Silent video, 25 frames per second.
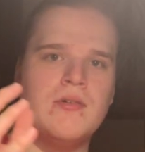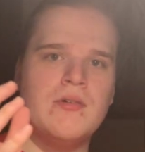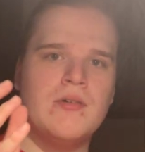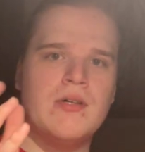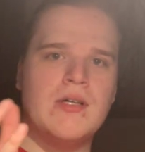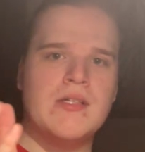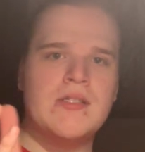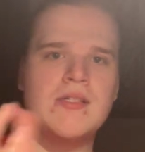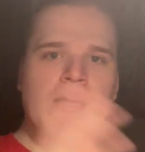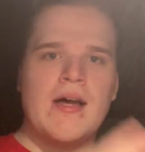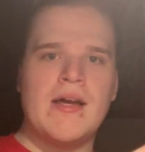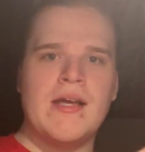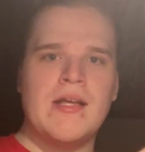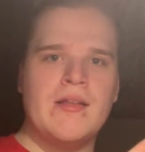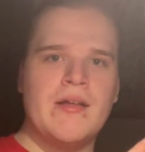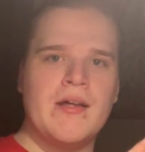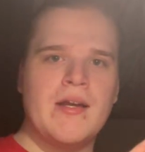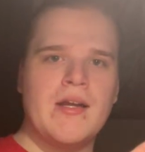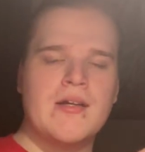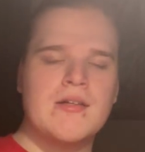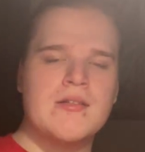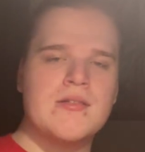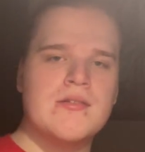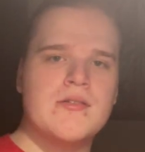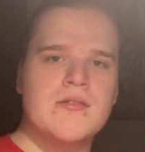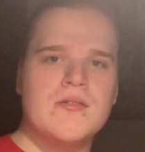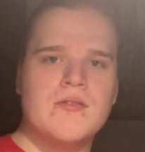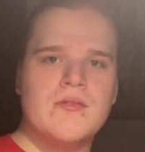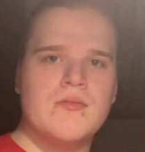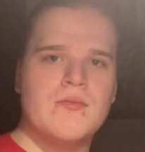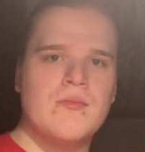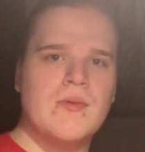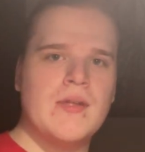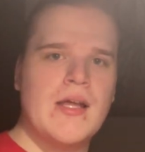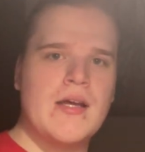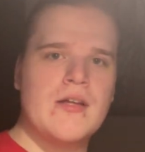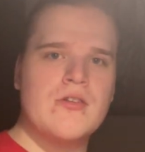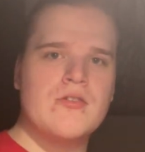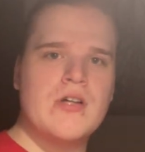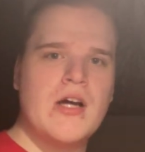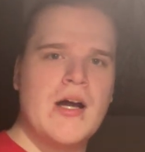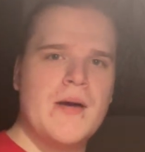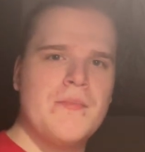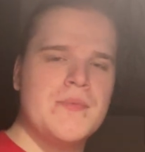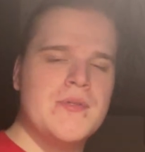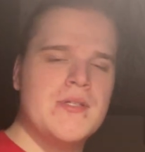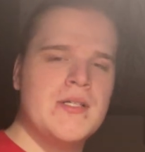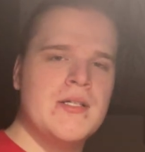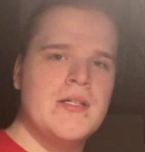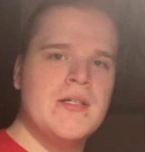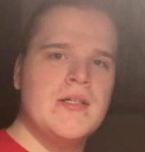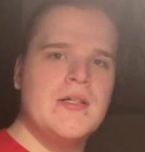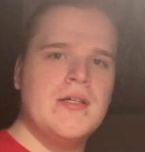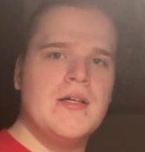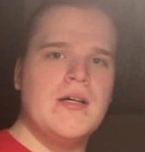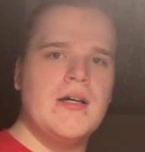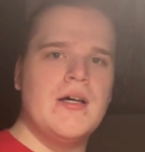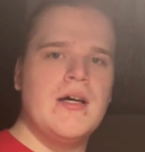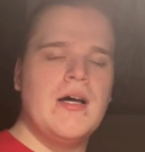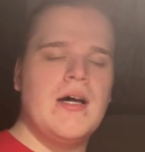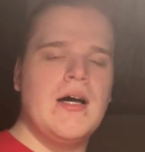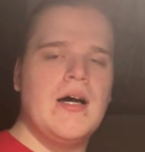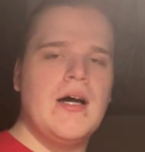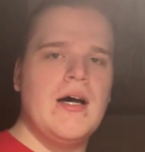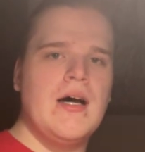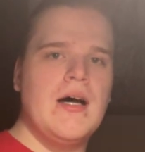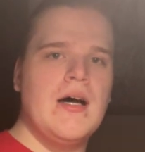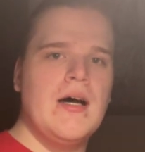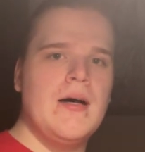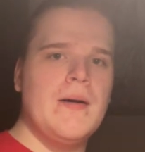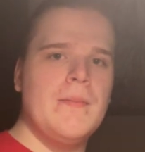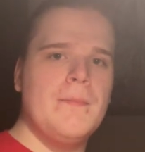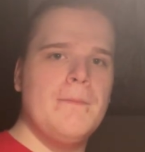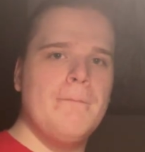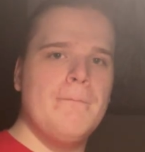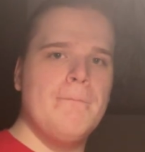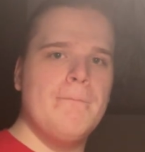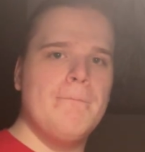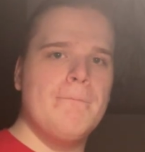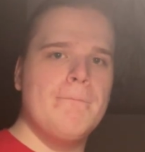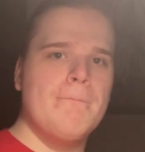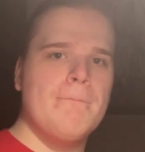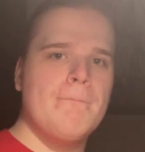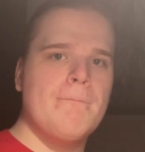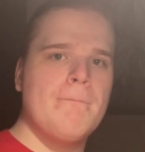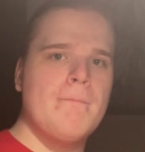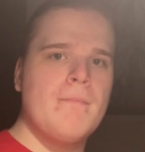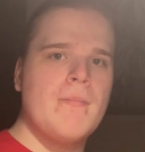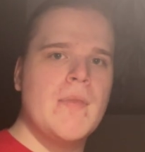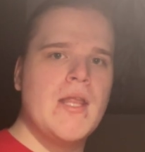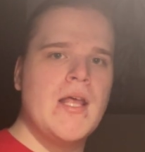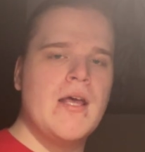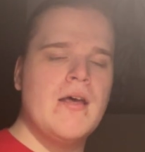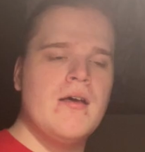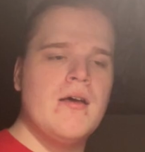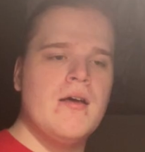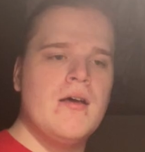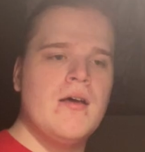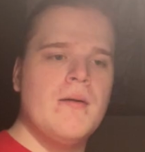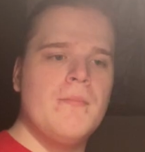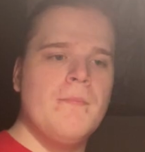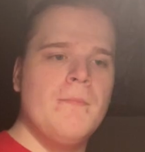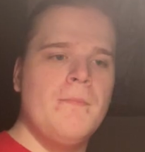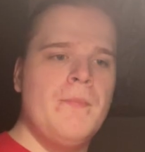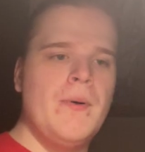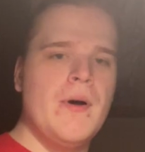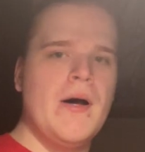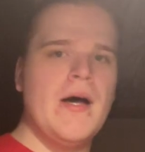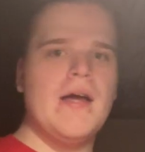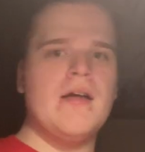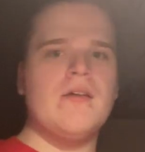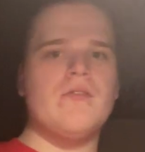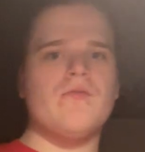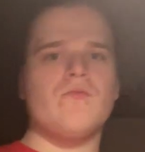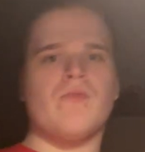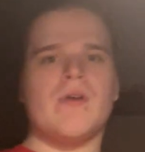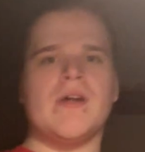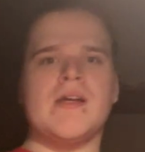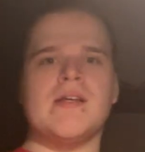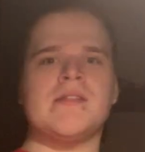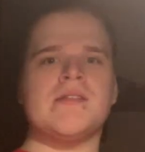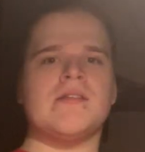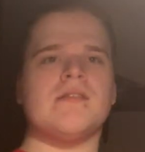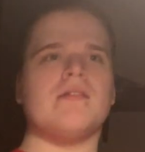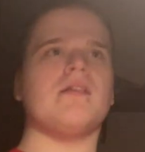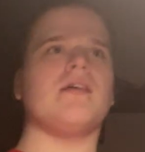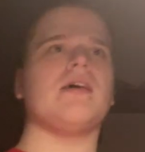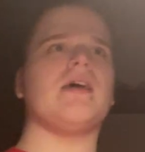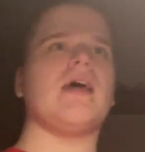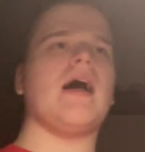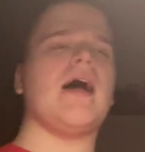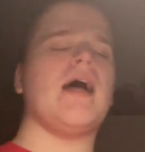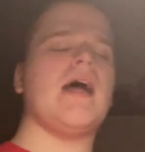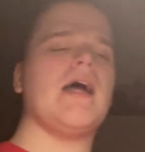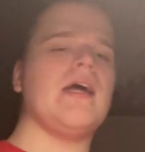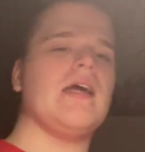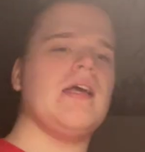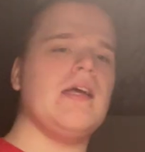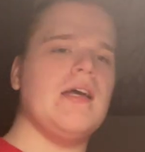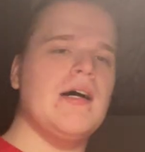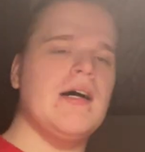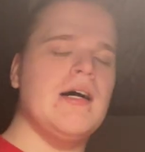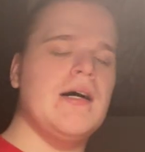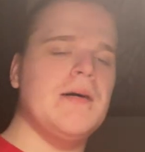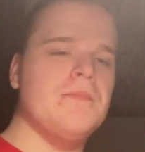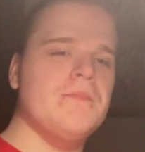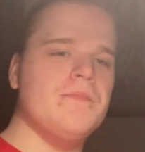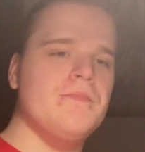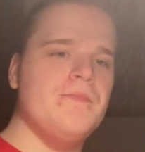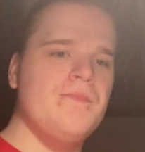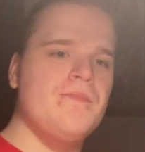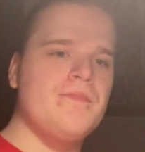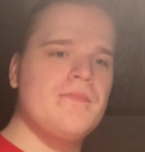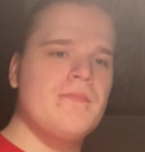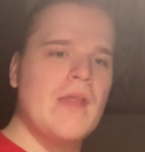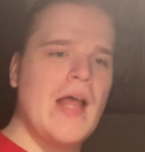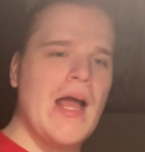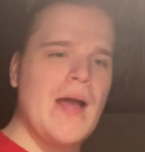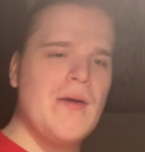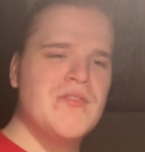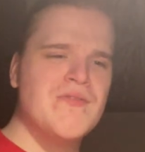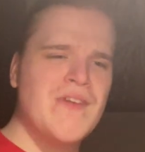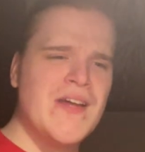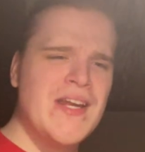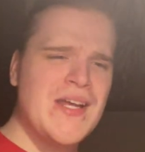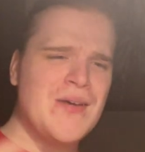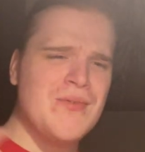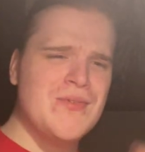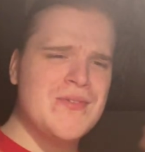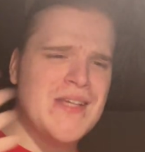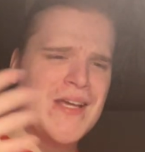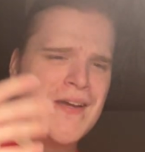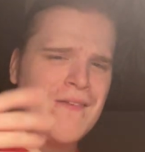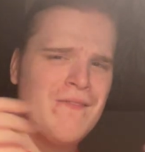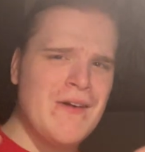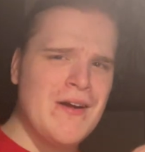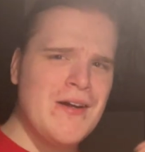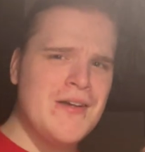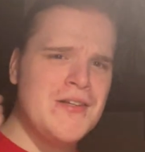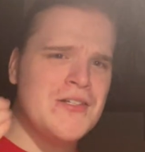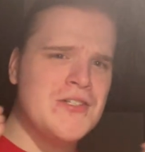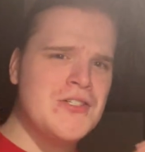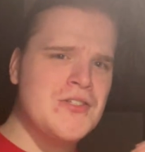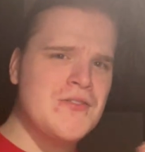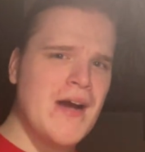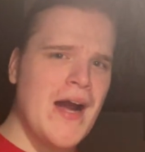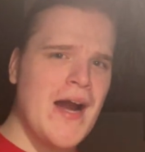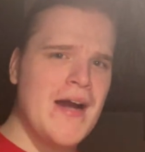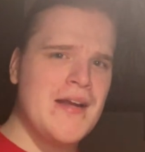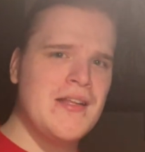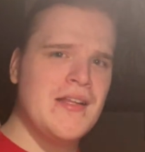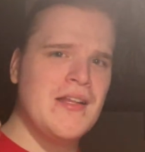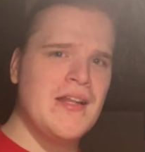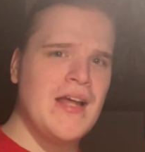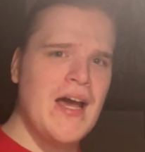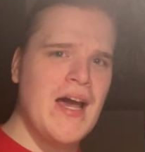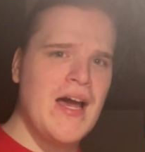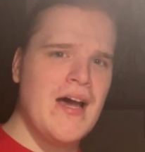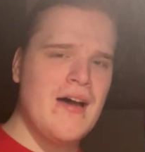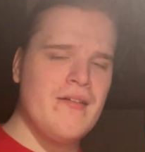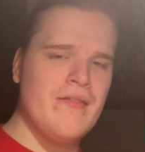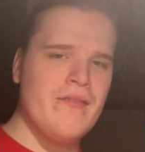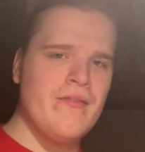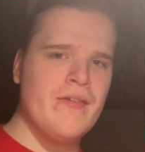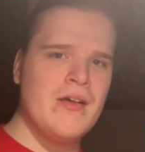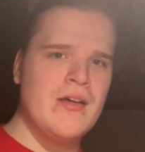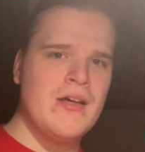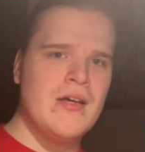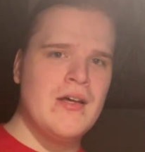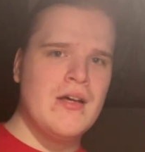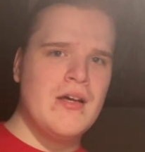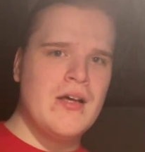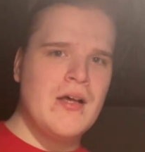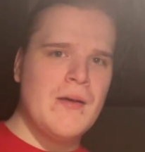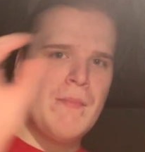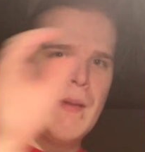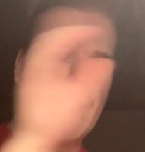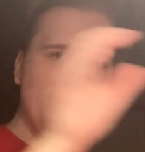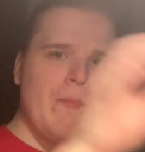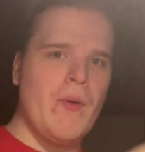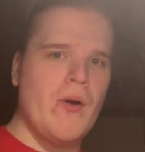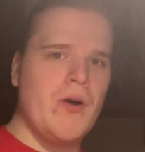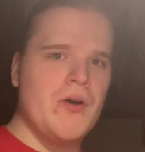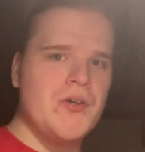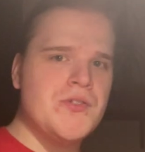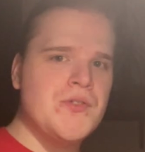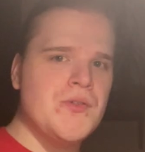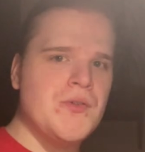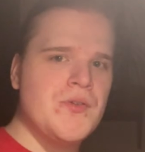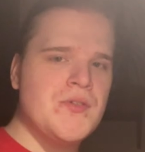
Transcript: Asahi Linux when that dropped. Um, but recently, I was finding it was like very distracting to have my personal